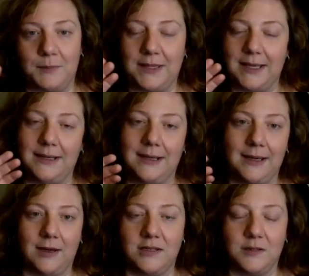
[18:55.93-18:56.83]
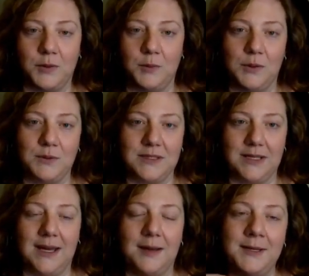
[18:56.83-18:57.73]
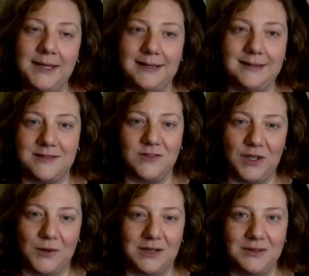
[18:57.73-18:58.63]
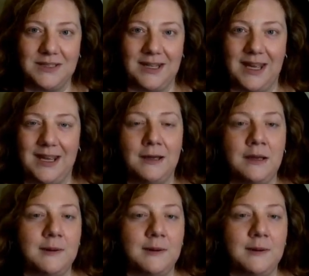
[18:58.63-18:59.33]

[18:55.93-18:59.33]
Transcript: but then I got to the point where I was like, I'm going to get this video out today.